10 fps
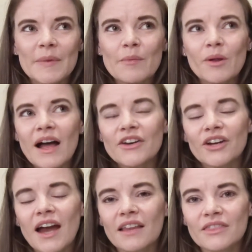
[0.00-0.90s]
people
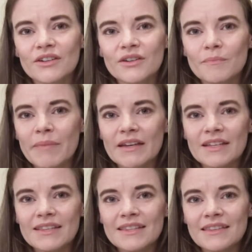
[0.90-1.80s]
undercut their
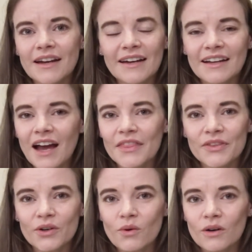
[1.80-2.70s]
bids, they undercut
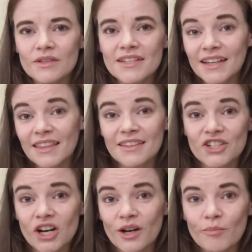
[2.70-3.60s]
their quotes to get the
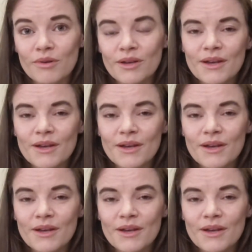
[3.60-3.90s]
job.